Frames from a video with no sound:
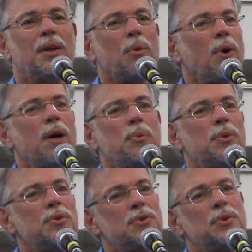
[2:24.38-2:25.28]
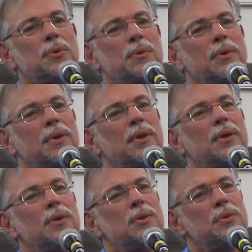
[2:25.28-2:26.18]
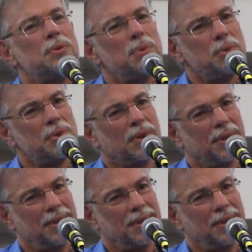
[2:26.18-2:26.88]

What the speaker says: why weren't you Zusha?